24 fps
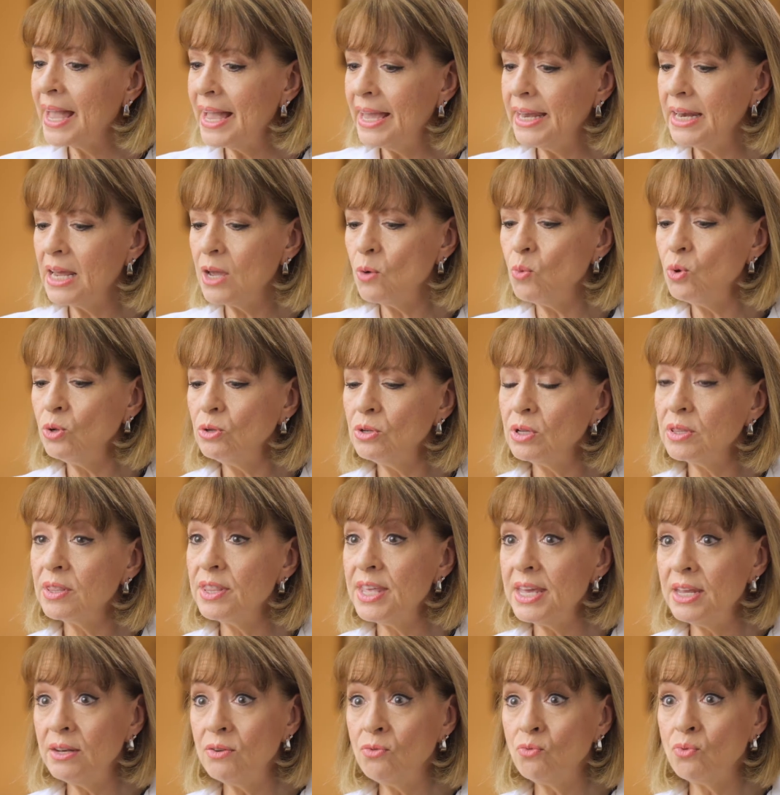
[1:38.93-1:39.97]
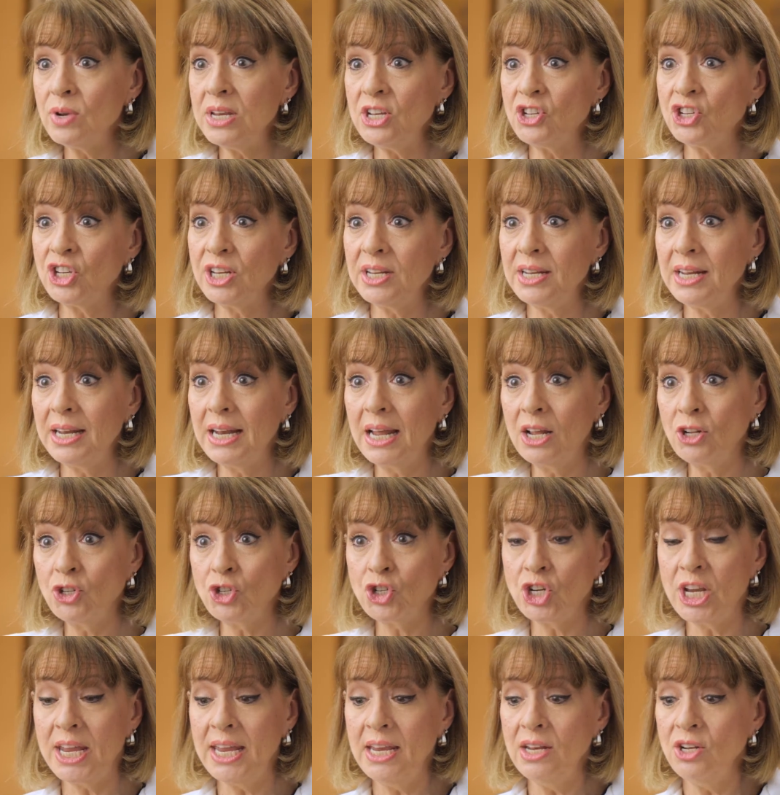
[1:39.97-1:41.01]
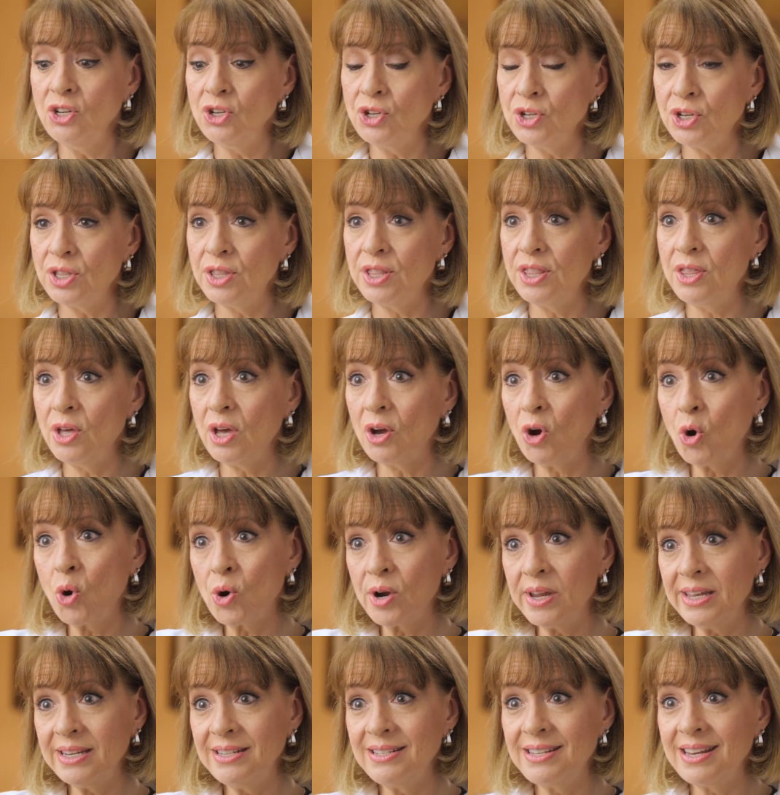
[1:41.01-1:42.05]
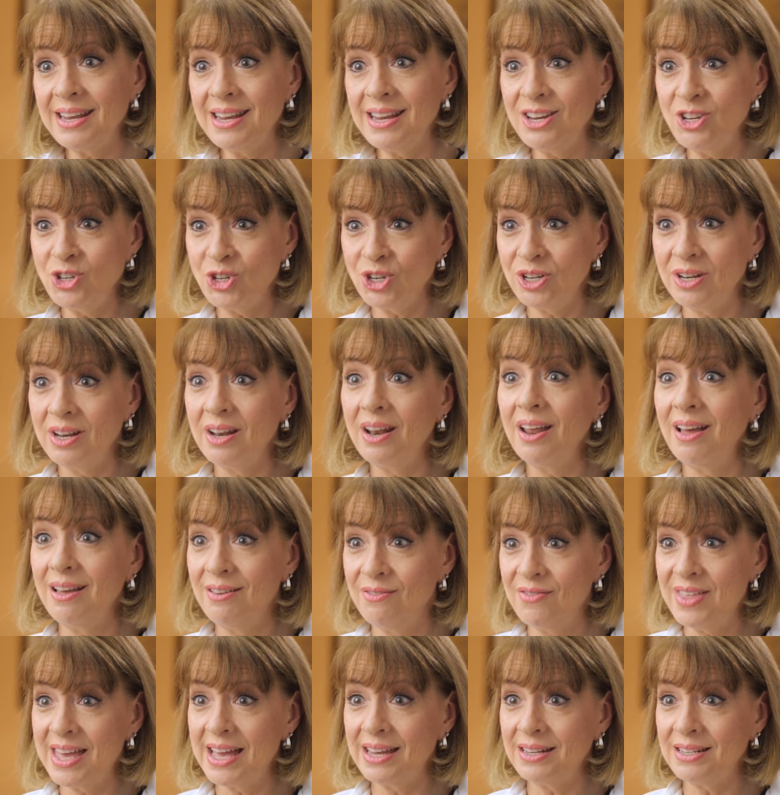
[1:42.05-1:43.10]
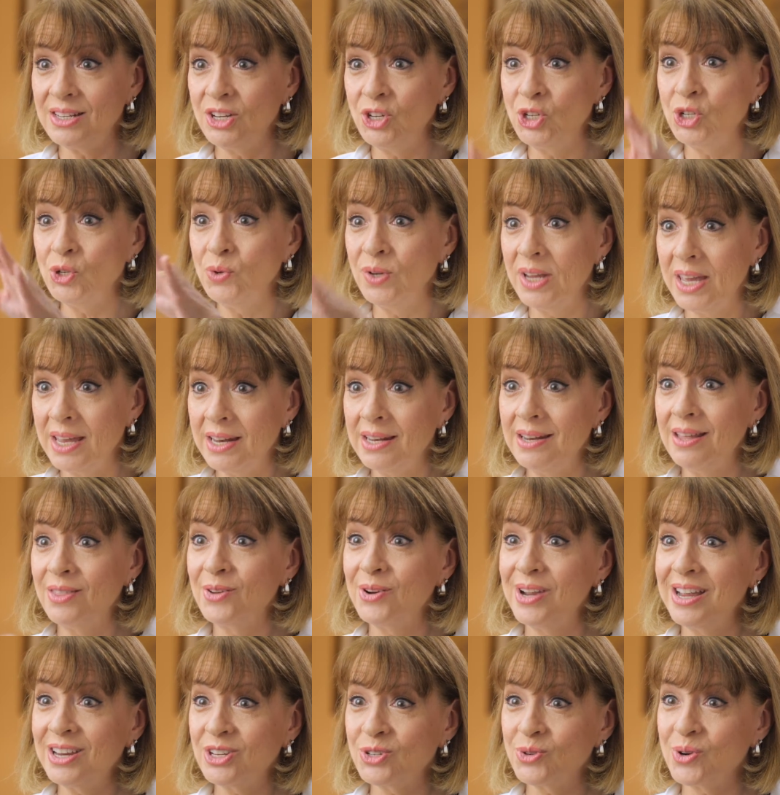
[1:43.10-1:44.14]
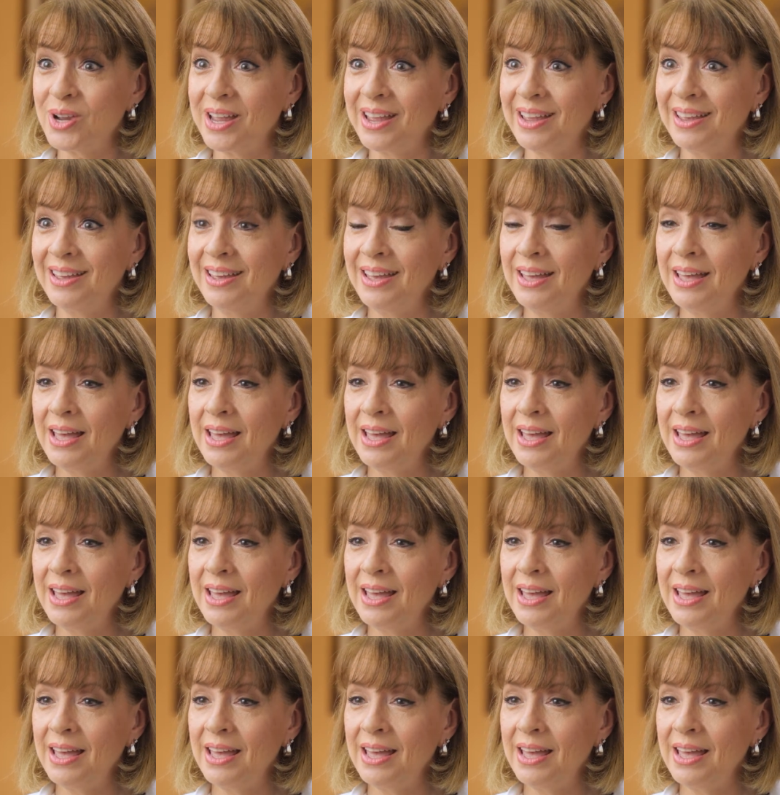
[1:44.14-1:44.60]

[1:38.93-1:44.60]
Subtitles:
And I will then reach in and I'll change the orientation of that tissue and get another X-ray.